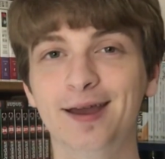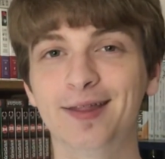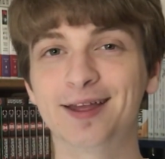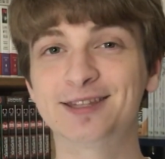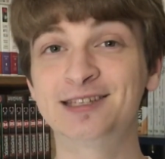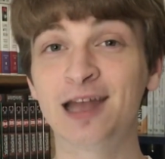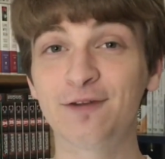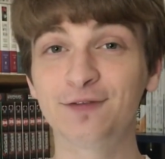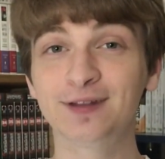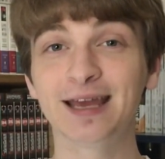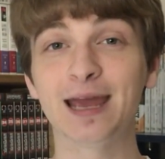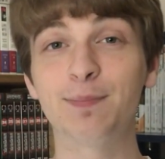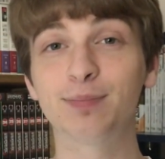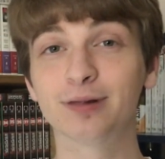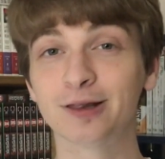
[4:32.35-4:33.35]
that's
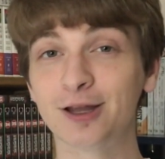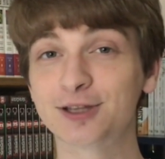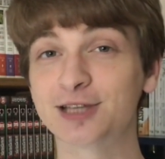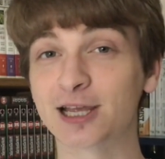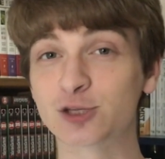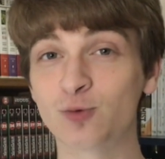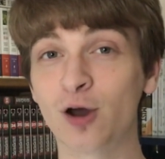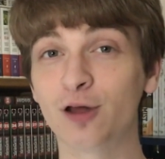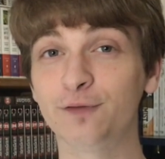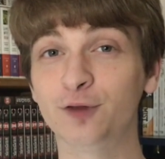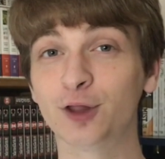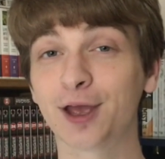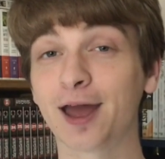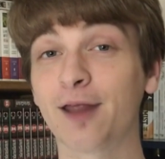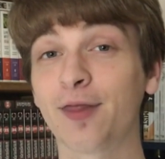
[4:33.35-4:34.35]
definitely a plus as well if
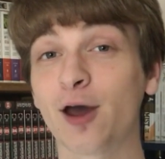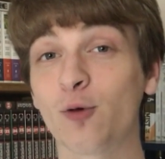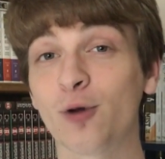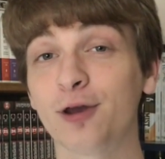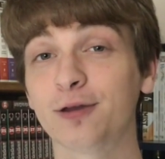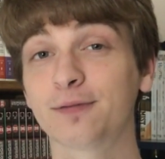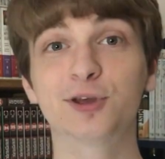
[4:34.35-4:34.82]
you look at it that way.